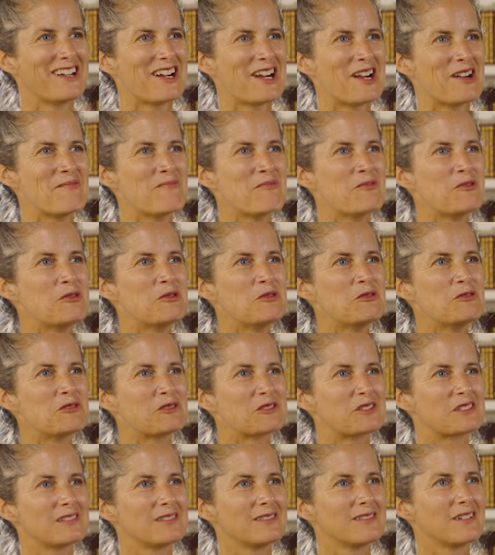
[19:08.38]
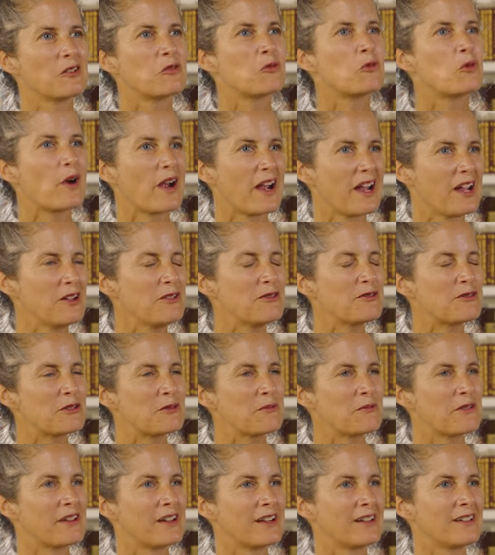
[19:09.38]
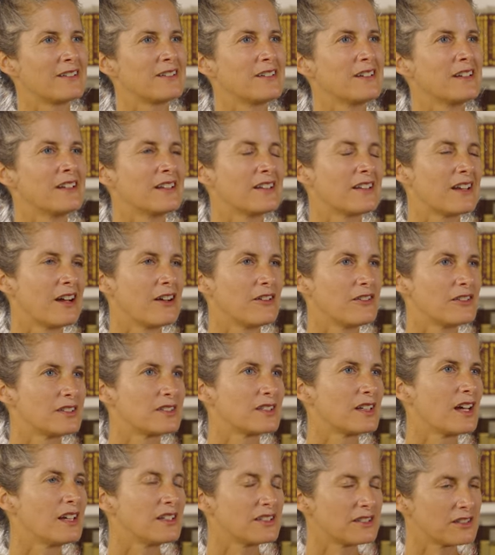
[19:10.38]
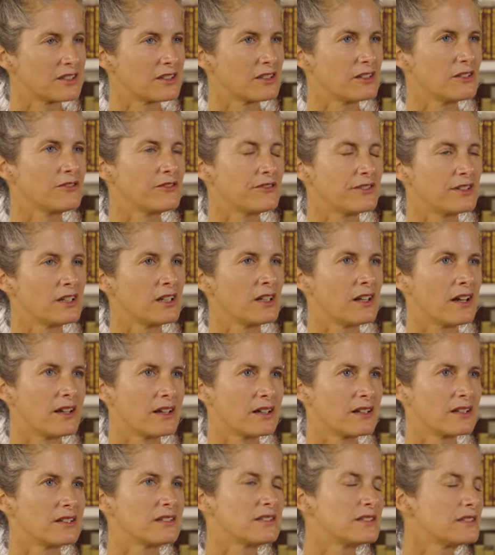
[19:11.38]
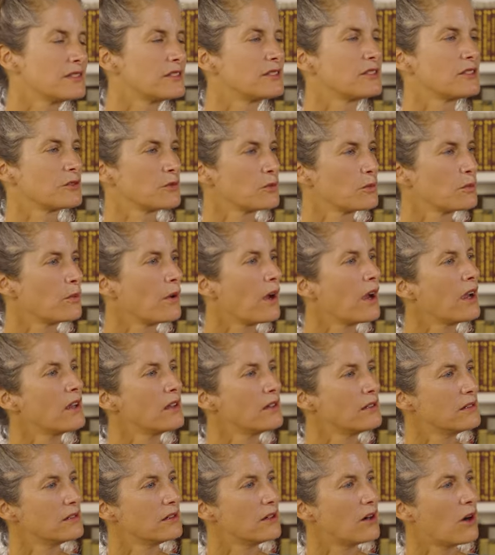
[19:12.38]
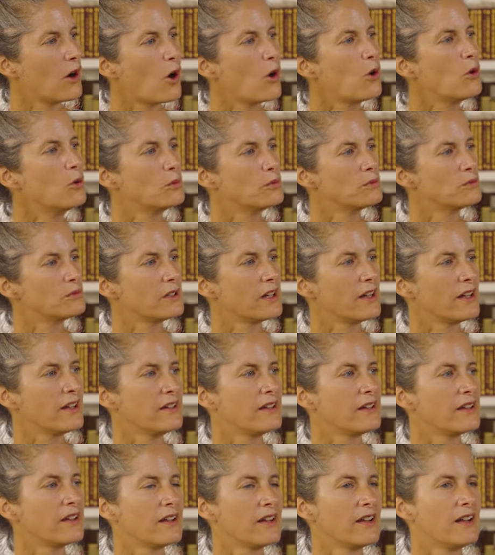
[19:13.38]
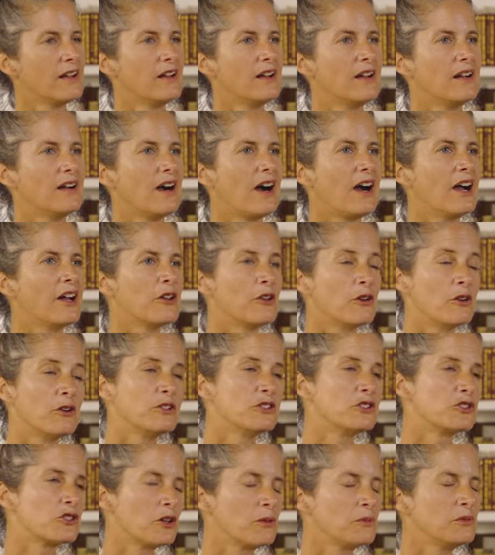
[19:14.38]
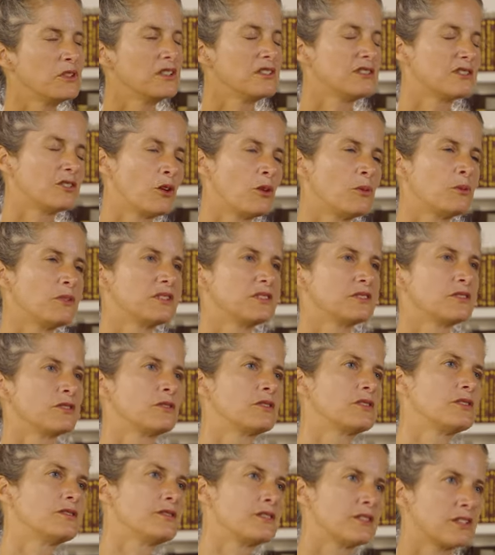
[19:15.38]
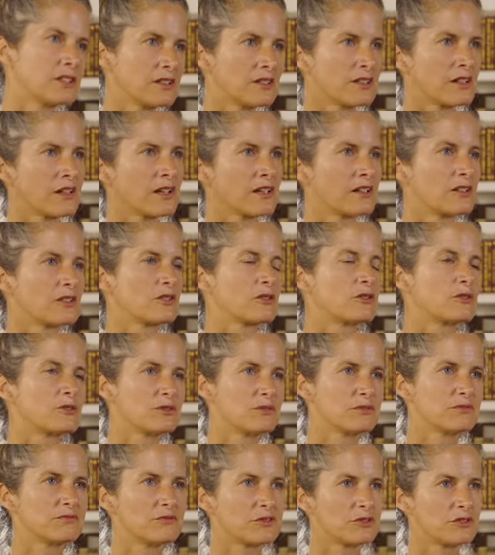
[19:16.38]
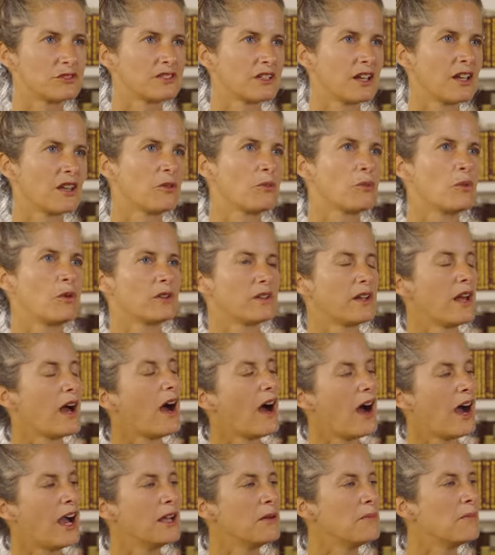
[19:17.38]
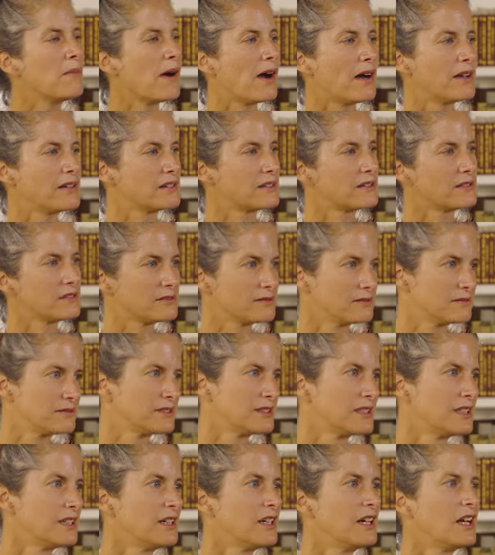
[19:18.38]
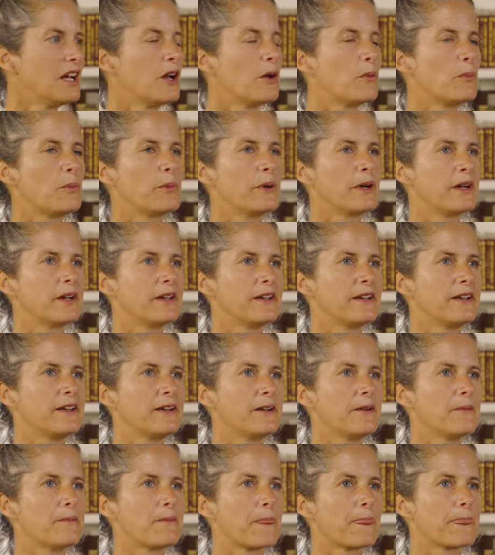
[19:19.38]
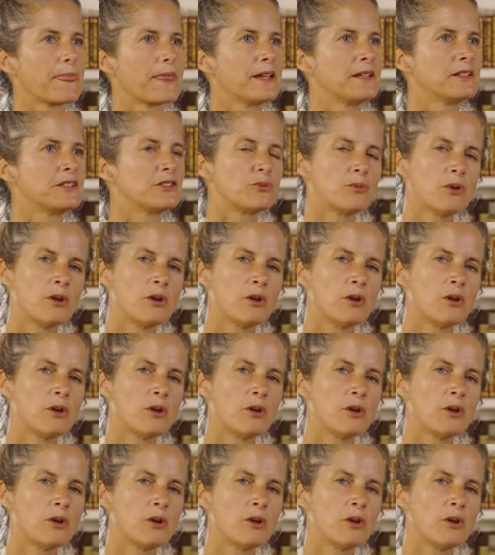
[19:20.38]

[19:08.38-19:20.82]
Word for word: I moved away from there and I, I still feel like this is my home. And mm -hmm. I know in Germany it's always so difficult like to, to say the word Heimat, but it's